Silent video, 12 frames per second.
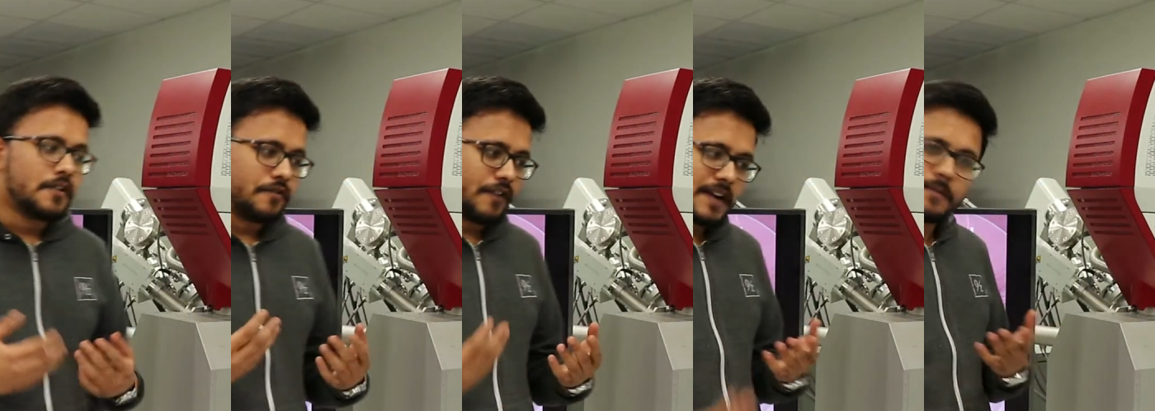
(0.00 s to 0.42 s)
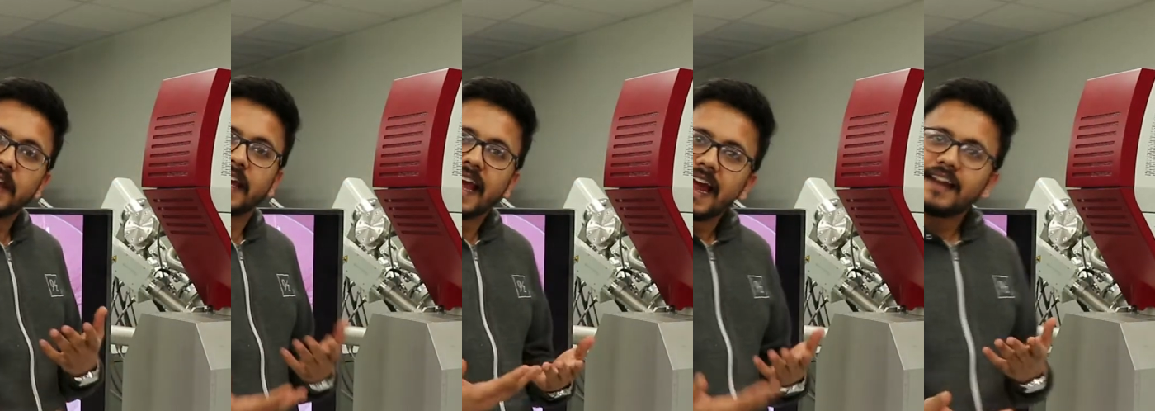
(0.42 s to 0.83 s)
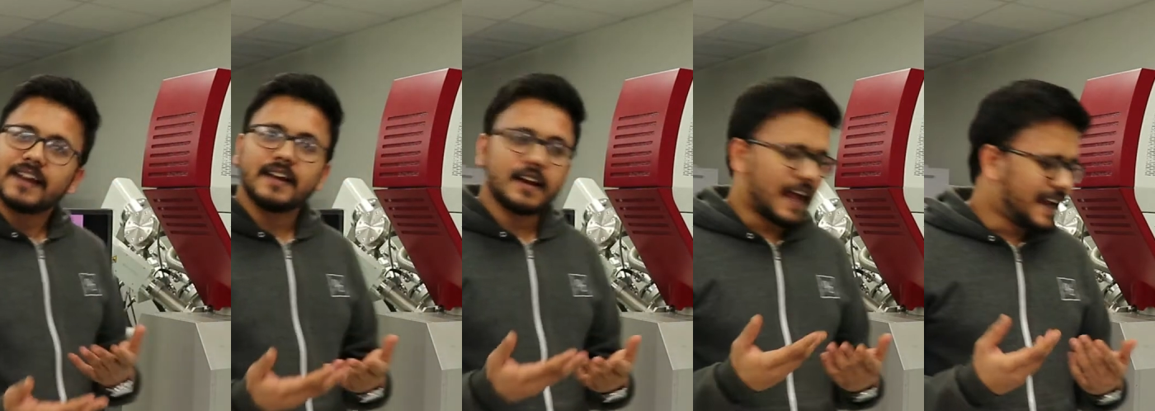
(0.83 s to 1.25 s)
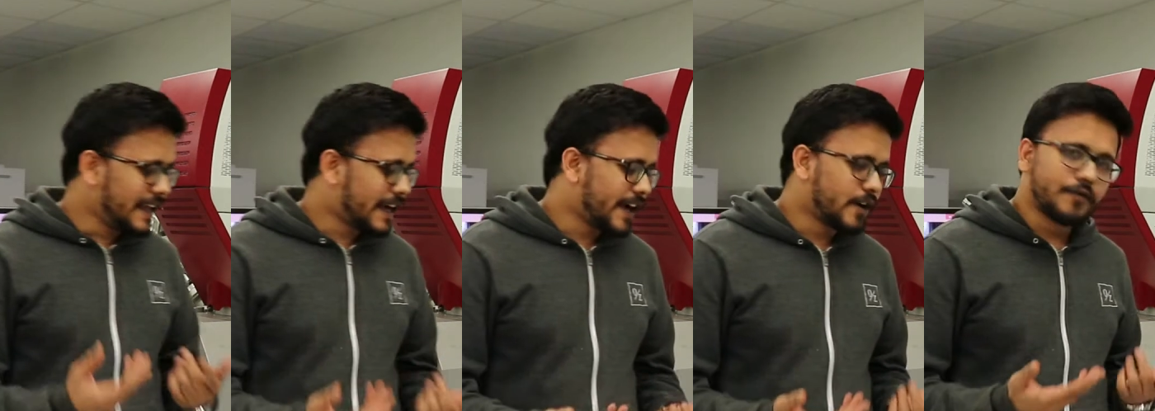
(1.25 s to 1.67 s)
When we get in any
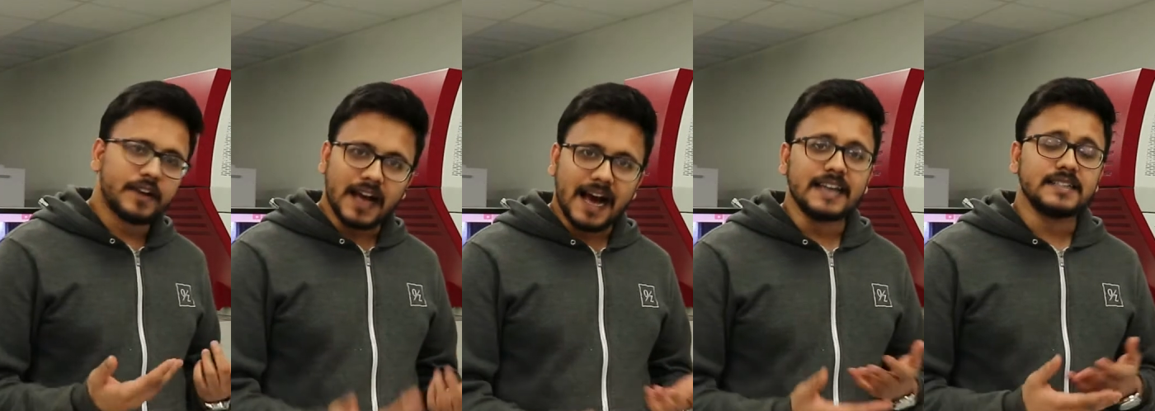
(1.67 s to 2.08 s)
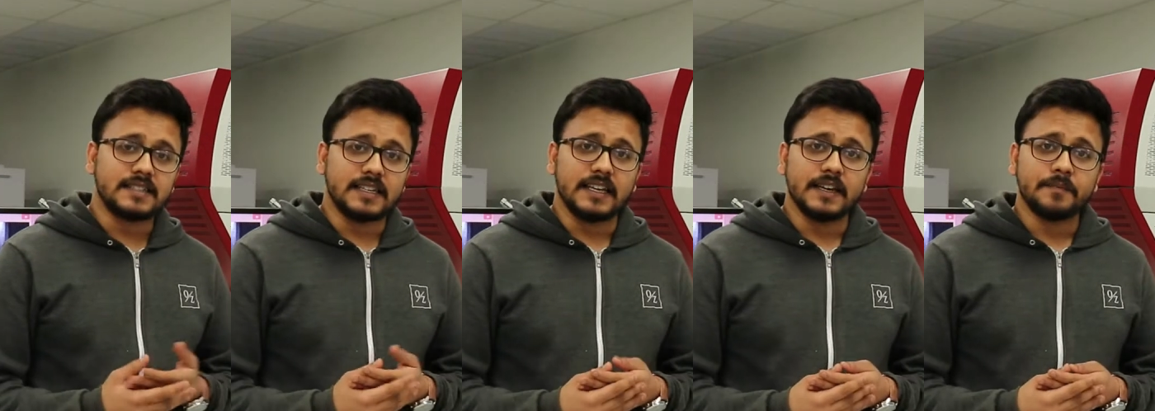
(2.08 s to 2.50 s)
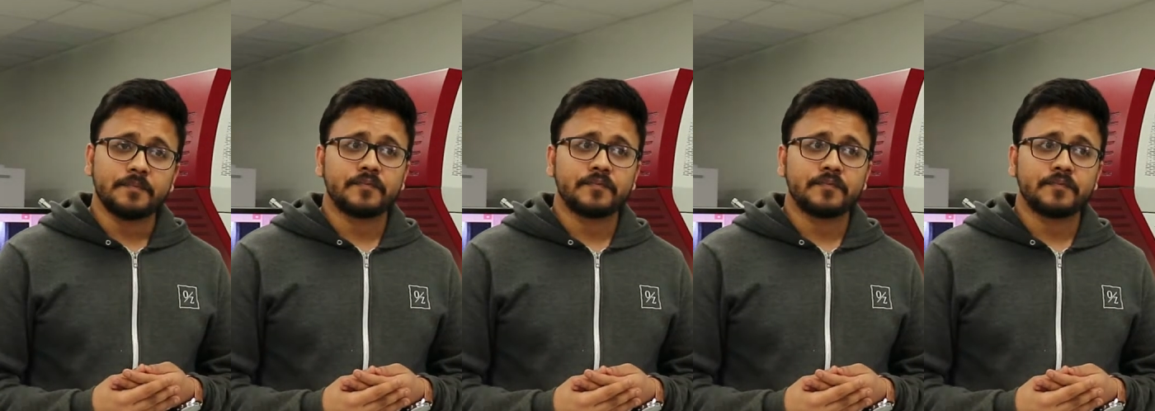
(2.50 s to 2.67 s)
kind of an IC,